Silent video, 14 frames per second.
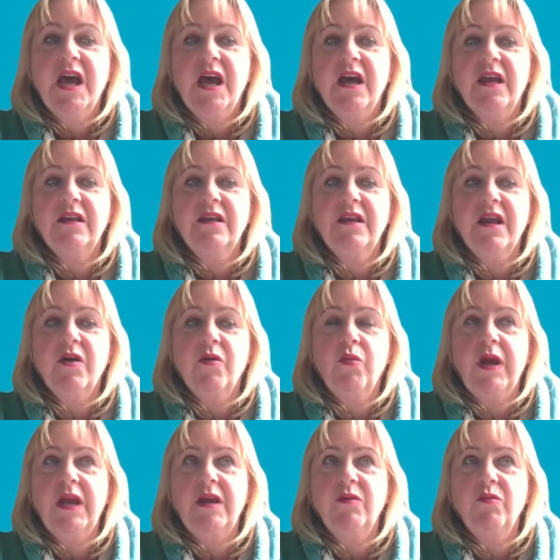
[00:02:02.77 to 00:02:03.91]
And
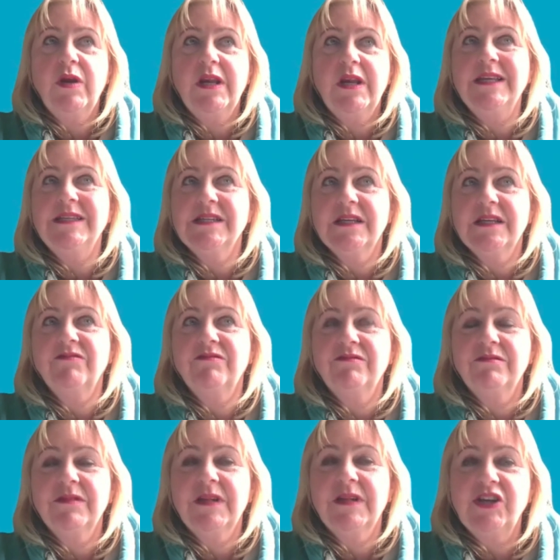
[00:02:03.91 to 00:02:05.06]
we need
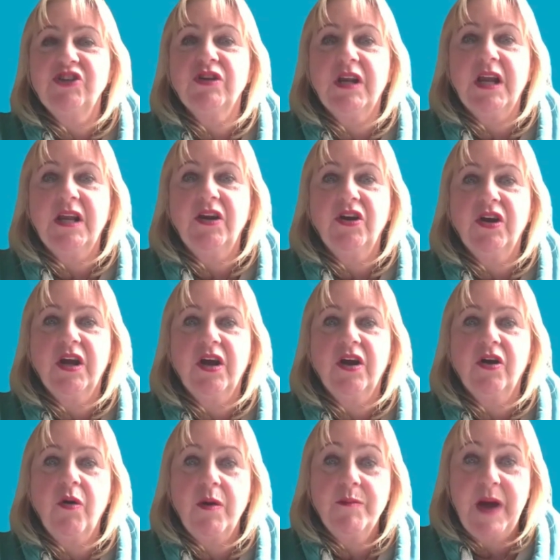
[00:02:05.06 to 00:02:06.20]
to literally look
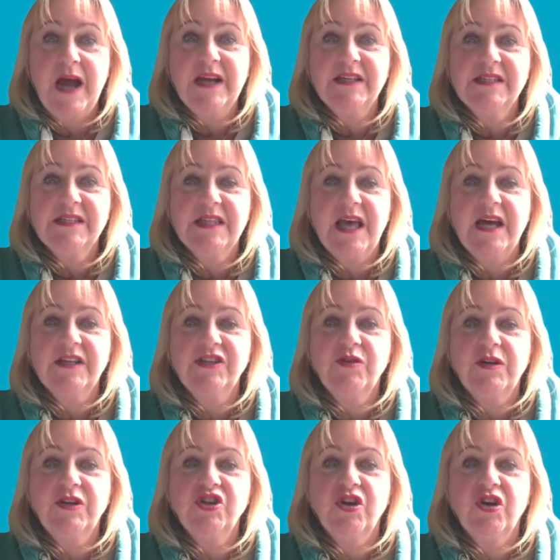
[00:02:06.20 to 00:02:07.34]
at going back to that
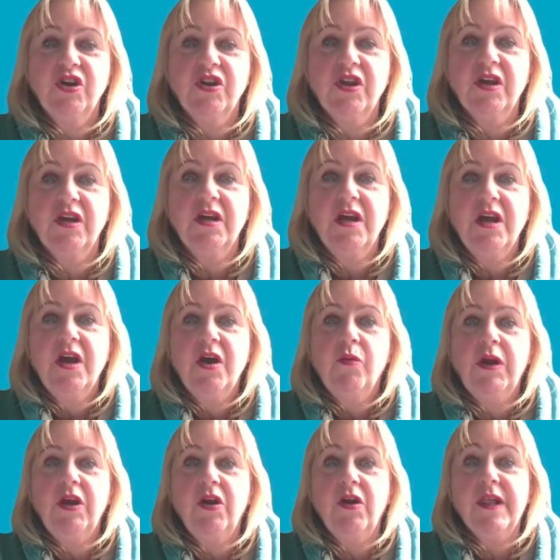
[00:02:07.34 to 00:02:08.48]
to ensure that
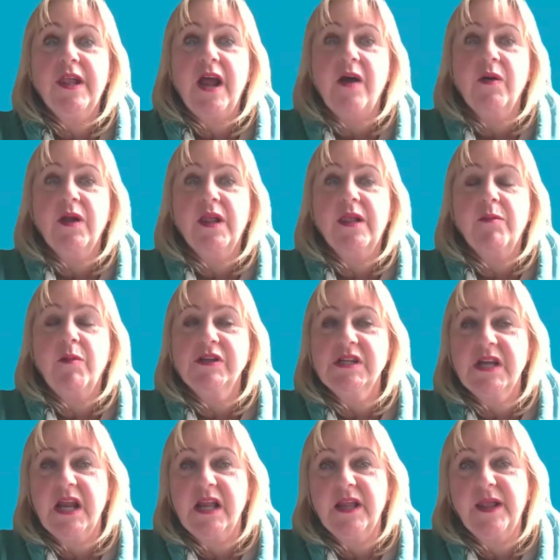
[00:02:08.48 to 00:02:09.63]
we use our SWOT
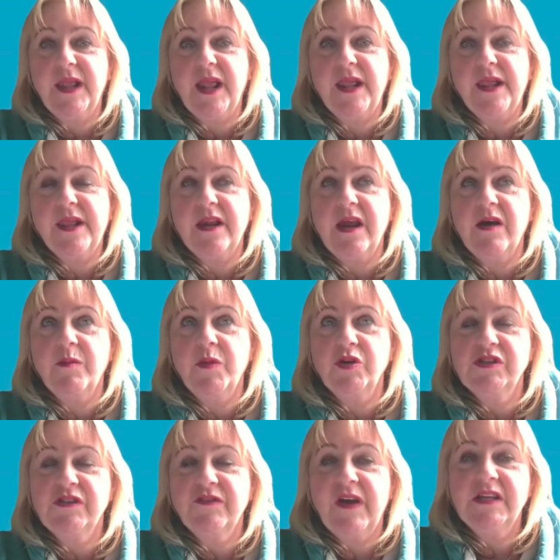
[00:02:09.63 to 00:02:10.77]
analysis and our
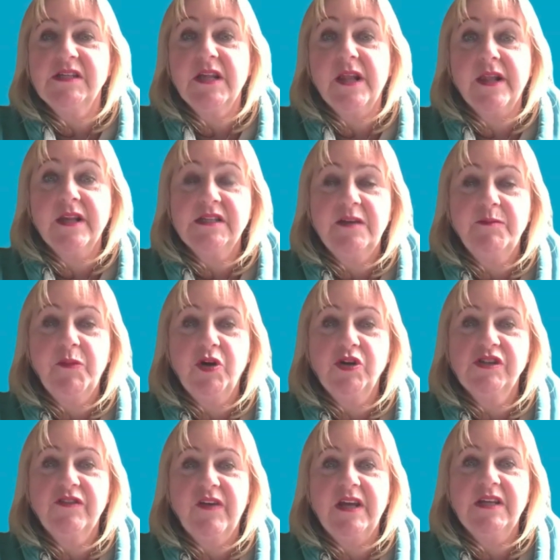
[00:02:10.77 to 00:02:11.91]
motivators and
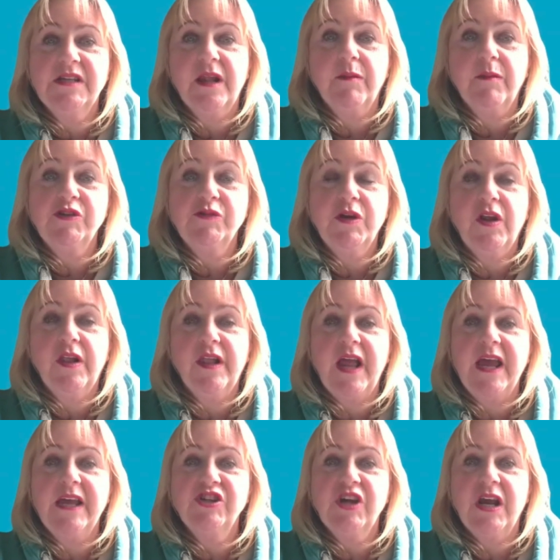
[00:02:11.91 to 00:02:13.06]
demotivators, which we use at
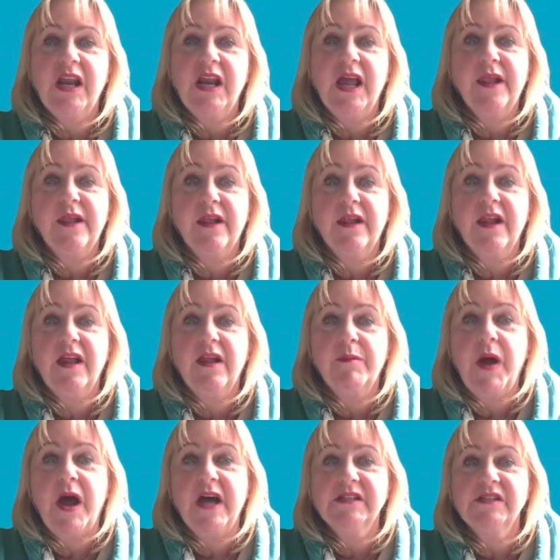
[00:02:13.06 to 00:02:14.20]
AJ Lakes as
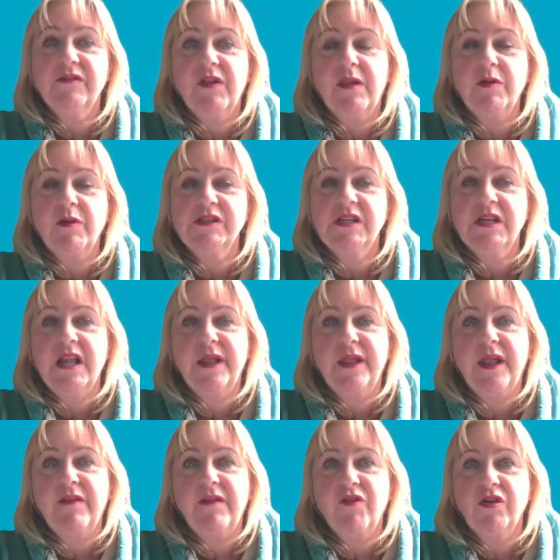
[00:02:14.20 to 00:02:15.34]
part of a SWOT
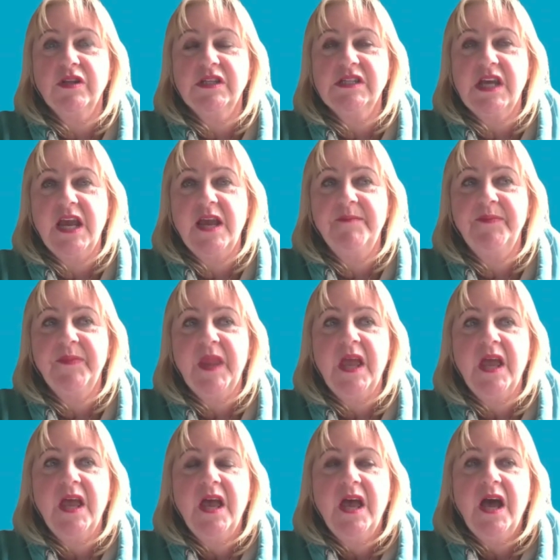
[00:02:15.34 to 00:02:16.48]
analysis for all the team.
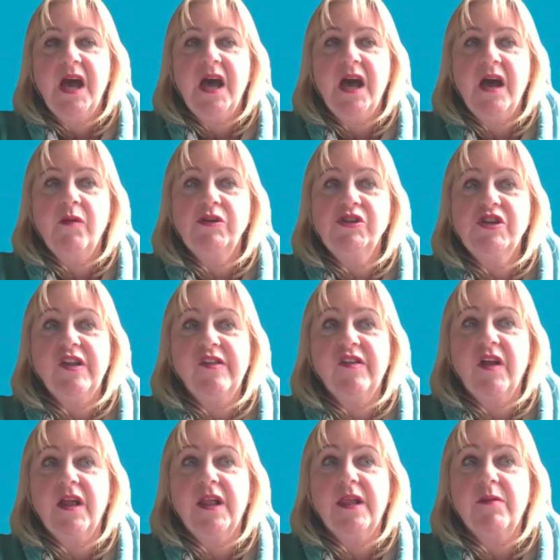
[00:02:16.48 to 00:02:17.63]
Which is
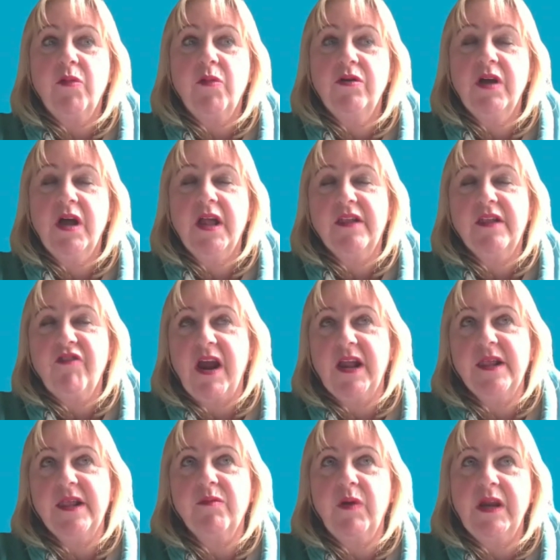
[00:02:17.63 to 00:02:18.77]

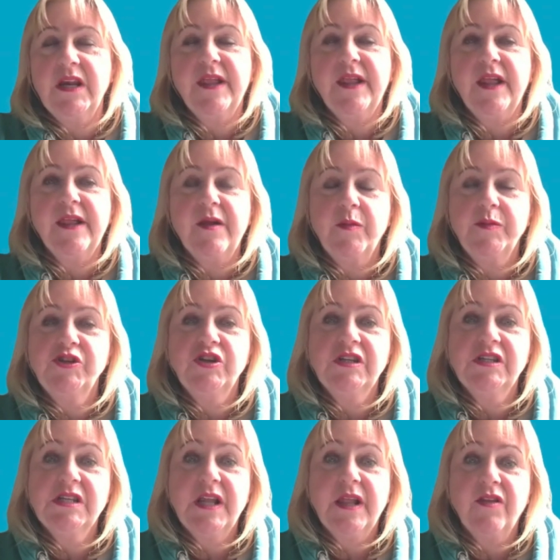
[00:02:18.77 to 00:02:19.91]
strengths, weaknesses,
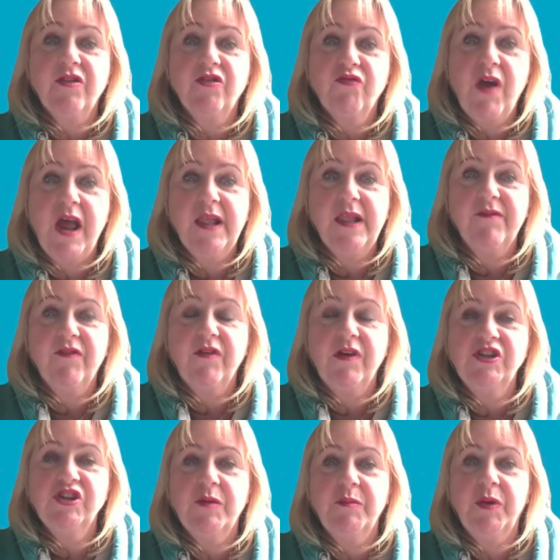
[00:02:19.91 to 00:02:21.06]
opportunities, and threats for
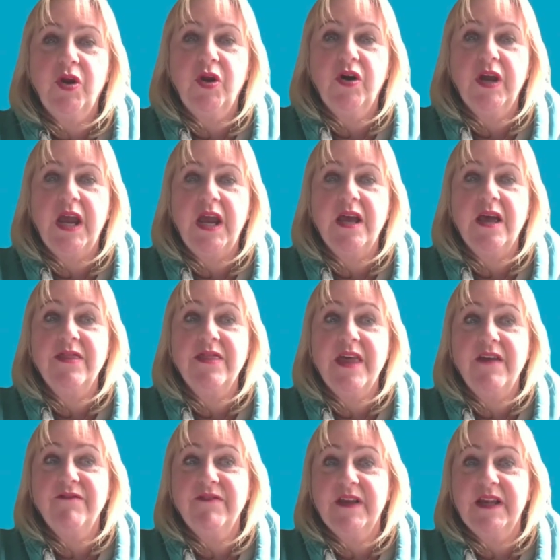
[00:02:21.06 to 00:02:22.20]
each employee, and
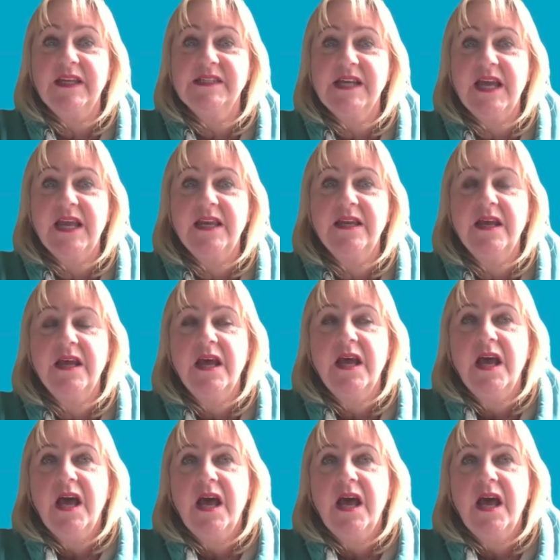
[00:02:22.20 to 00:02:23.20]
they fill it in.